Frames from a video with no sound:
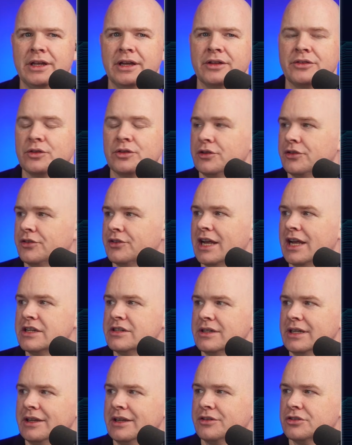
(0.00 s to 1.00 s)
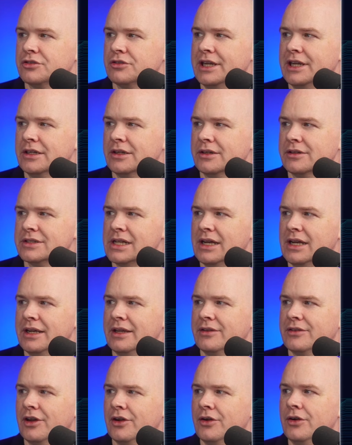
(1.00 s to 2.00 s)
the sort of scheduling screen looks
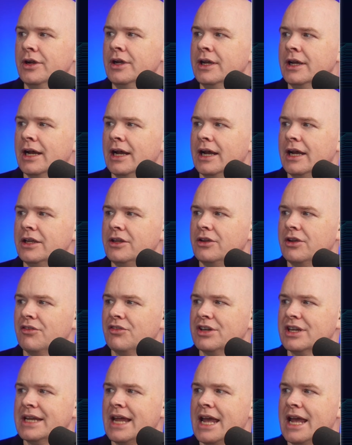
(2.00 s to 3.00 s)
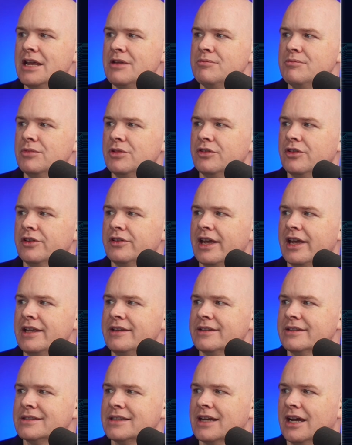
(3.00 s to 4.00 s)
like. So you give it a name, the
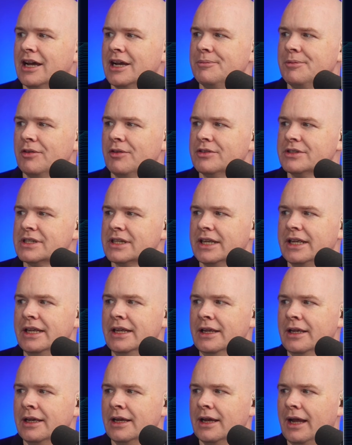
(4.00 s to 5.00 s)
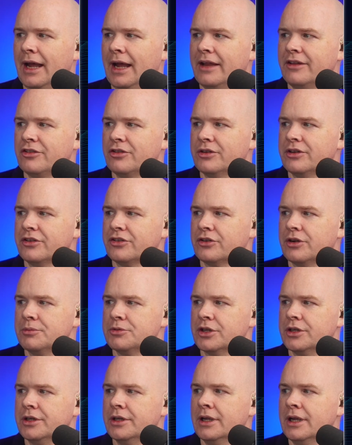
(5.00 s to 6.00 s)
date and time, obviously, enter a
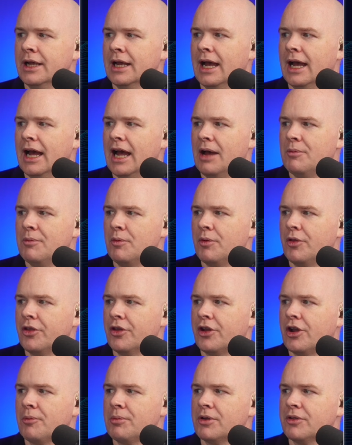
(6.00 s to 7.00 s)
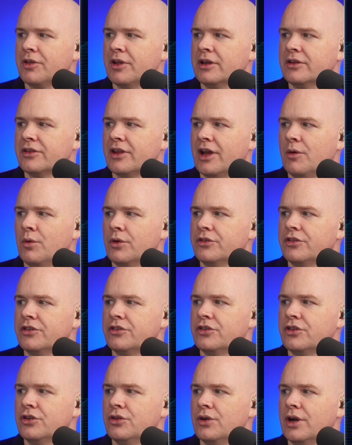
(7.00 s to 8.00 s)
description. But the couple of things that I
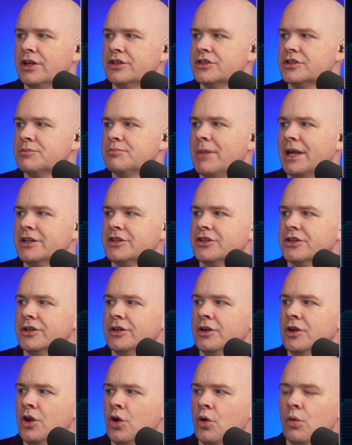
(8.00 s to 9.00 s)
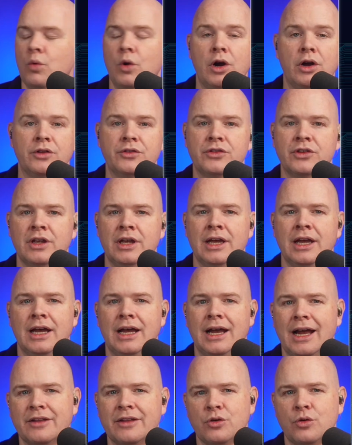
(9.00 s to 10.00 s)
wanted to just mention was
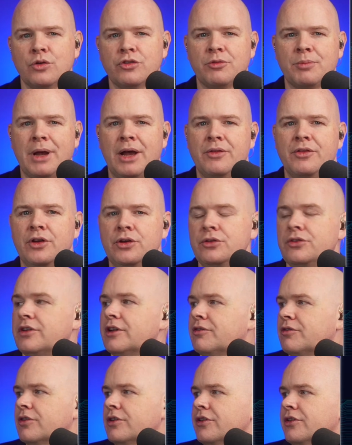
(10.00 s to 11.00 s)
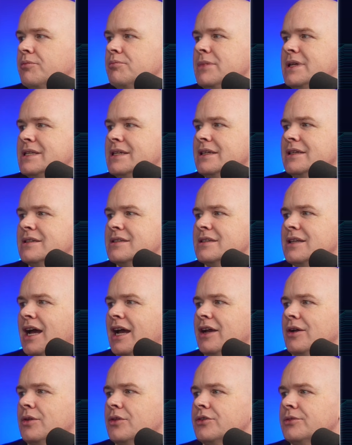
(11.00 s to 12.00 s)
I talked about those different meeting
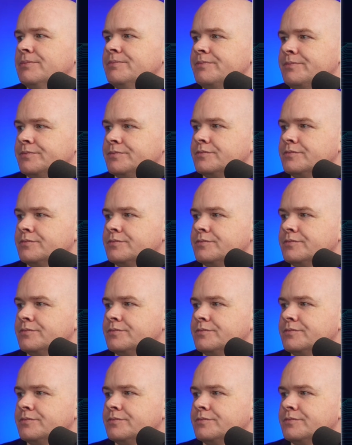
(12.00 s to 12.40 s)
styles.